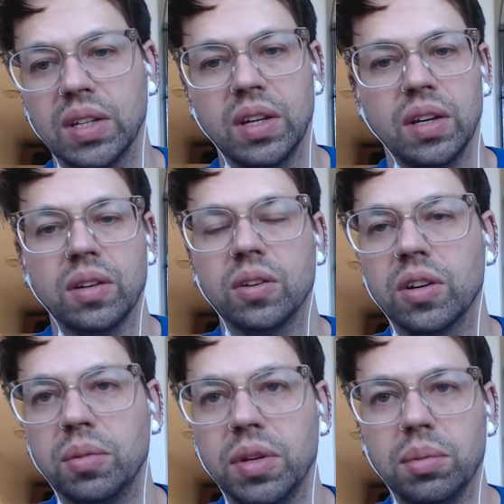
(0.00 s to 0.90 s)
you're going to be
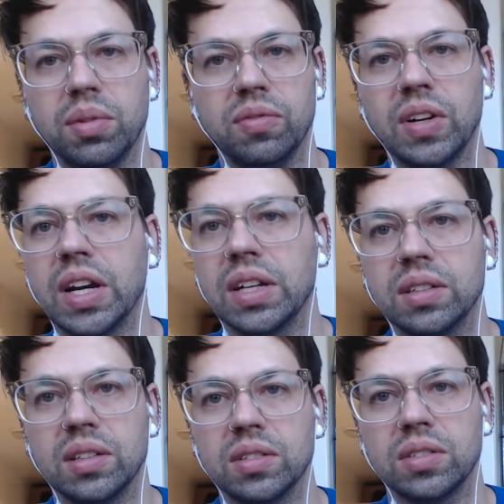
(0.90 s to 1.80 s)
able to find
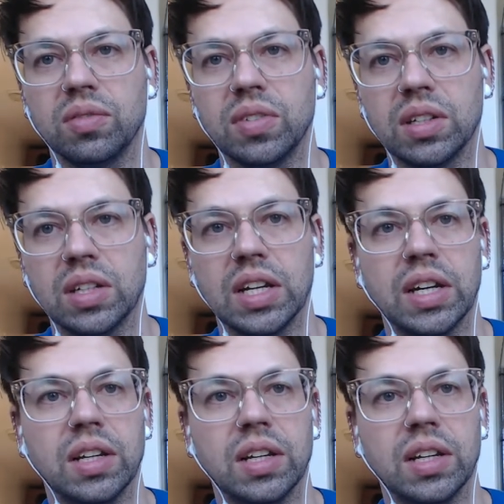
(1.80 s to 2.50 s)
stuff online.